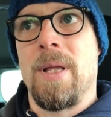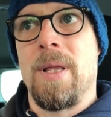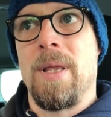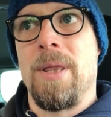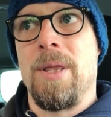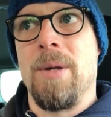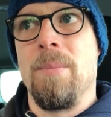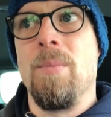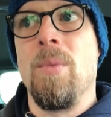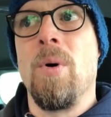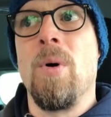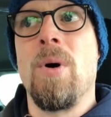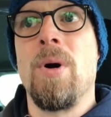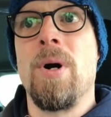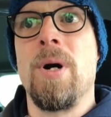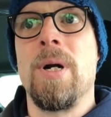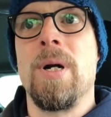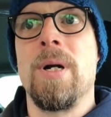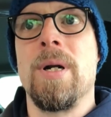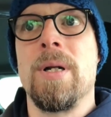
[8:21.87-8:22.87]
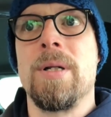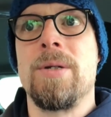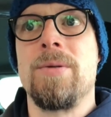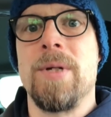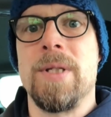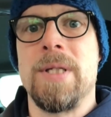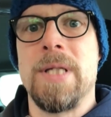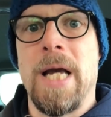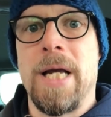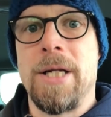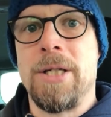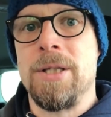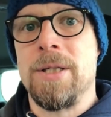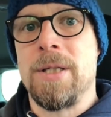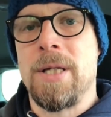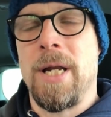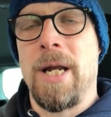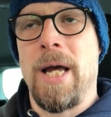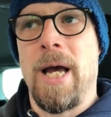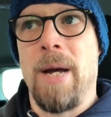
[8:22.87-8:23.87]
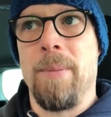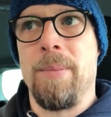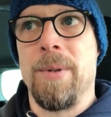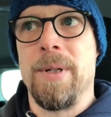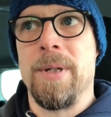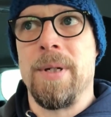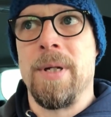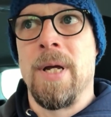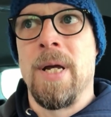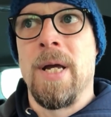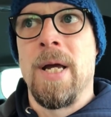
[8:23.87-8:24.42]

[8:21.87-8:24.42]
the more transactions can happen.